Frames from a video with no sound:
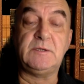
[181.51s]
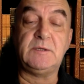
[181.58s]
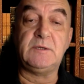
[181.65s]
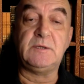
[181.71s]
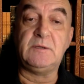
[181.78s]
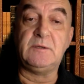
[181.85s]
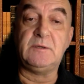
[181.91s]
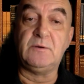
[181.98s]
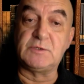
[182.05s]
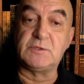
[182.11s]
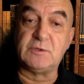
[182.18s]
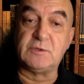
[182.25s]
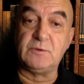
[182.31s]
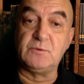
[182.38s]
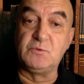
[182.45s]
also on
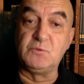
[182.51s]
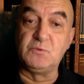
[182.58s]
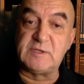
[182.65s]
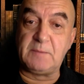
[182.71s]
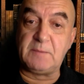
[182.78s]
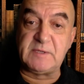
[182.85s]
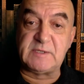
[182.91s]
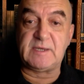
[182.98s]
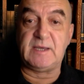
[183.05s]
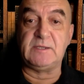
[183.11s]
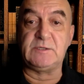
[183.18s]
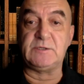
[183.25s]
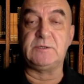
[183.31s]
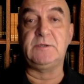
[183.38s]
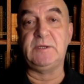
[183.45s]
whose
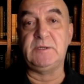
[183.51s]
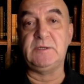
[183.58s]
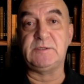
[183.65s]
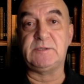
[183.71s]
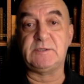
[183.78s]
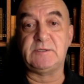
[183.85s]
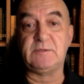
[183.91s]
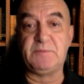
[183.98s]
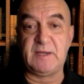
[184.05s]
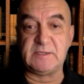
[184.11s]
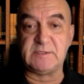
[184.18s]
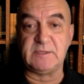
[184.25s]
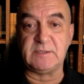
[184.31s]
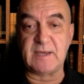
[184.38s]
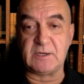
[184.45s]
epicenter is
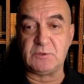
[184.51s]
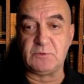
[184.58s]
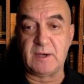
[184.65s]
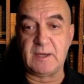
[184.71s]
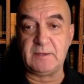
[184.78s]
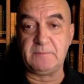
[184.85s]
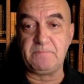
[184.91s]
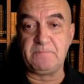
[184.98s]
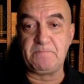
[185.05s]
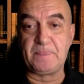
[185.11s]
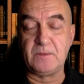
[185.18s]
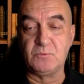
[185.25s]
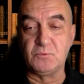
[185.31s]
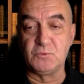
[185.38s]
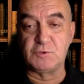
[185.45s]
President Erdogan,
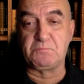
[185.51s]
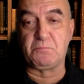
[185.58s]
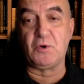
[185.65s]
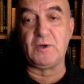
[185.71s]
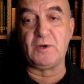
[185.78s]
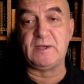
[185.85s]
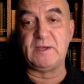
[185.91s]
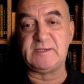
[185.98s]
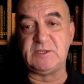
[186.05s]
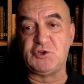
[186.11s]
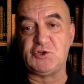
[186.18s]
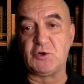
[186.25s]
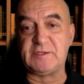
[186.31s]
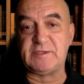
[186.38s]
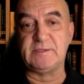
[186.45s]
whose policy
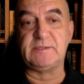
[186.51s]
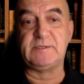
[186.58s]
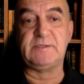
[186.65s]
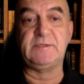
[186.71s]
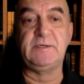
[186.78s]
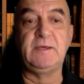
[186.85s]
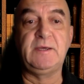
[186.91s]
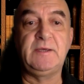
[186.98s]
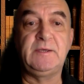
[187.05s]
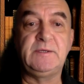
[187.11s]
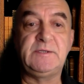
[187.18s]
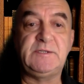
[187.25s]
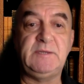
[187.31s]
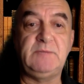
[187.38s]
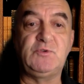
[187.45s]
choices
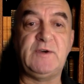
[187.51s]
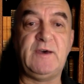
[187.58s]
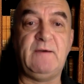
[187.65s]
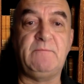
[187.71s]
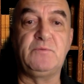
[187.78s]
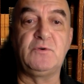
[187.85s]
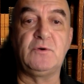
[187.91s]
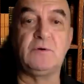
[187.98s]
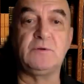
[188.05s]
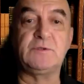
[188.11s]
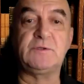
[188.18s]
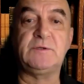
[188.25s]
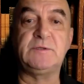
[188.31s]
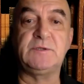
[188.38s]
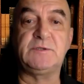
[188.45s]
seem to have brought
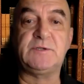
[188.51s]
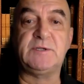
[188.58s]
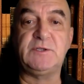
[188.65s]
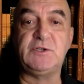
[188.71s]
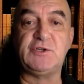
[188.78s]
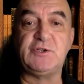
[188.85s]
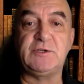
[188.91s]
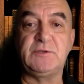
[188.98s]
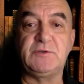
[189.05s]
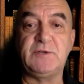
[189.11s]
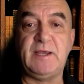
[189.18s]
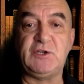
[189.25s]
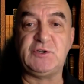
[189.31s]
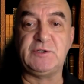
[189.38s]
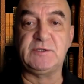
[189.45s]
the traditional
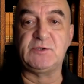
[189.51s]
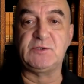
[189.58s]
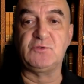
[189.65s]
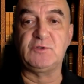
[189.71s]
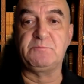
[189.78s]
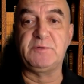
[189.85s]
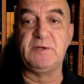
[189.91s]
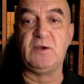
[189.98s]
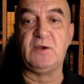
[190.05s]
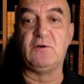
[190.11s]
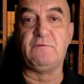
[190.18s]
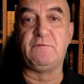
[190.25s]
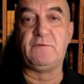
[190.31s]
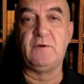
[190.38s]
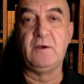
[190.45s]
relations to the brink of
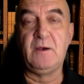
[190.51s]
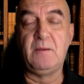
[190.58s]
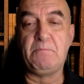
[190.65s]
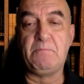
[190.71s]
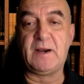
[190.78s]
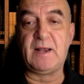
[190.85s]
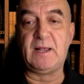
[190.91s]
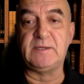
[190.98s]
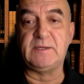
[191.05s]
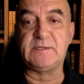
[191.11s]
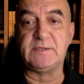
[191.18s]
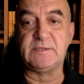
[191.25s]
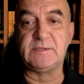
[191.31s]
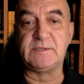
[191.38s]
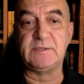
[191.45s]

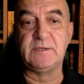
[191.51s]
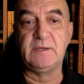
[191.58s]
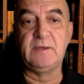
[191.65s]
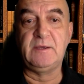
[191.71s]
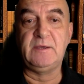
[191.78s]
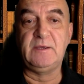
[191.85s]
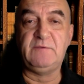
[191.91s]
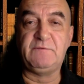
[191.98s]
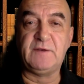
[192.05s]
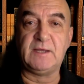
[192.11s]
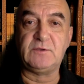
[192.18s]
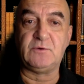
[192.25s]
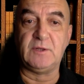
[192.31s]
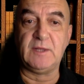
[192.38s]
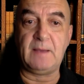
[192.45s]
paralysis, if
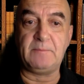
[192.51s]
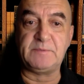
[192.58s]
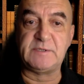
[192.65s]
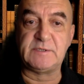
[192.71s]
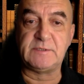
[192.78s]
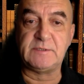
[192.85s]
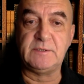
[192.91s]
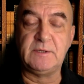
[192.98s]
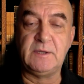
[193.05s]
not collapse.